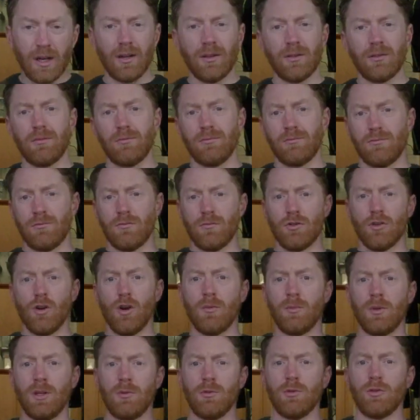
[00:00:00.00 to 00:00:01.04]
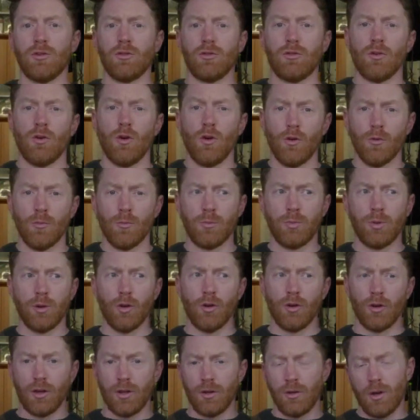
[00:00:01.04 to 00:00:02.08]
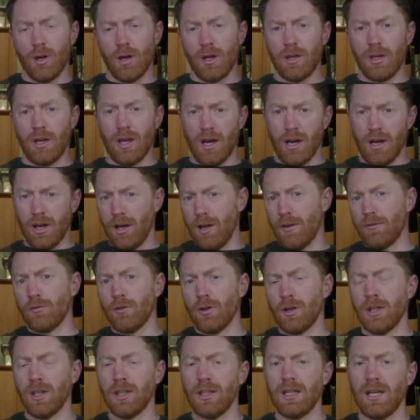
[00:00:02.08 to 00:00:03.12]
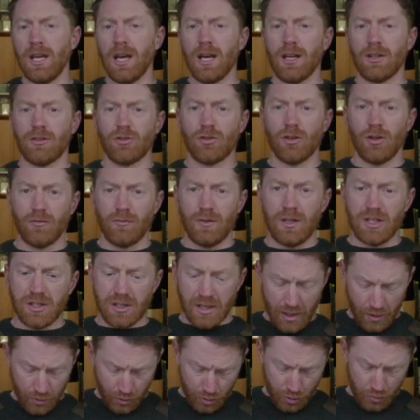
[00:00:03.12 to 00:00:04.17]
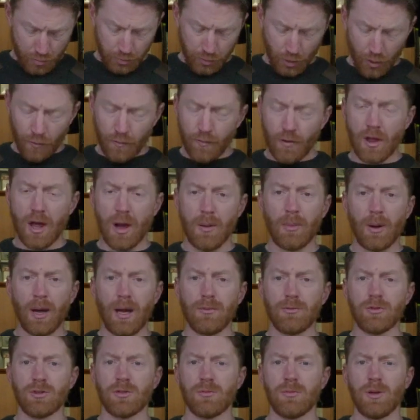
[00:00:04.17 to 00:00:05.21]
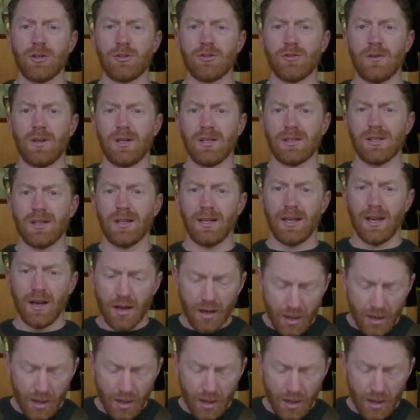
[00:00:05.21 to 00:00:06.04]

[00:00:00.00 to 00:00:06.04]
I normally would unplug and after I clean it, I'd sort of reach down and just blow through that pipe just to make sure it is clear.